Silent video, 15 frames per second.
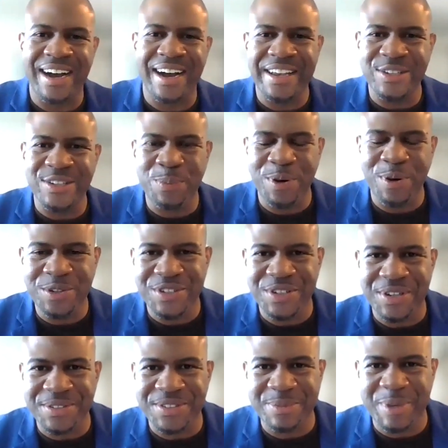is
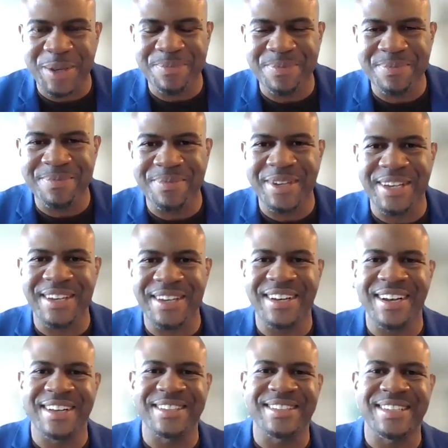personal to me
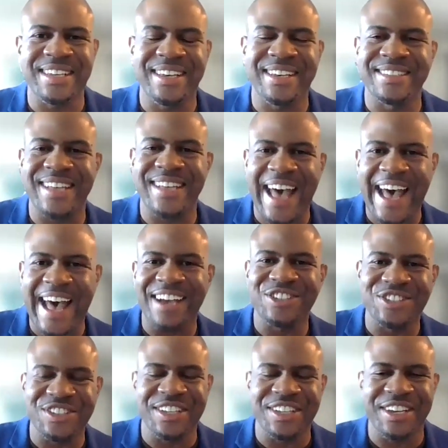because he is
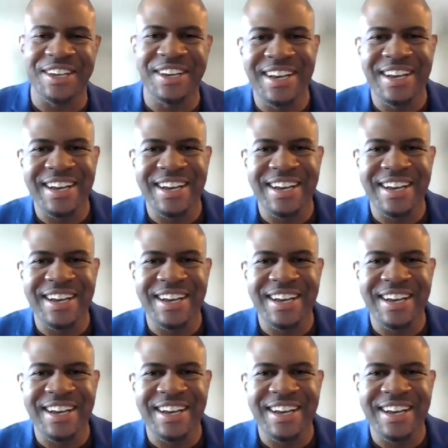actually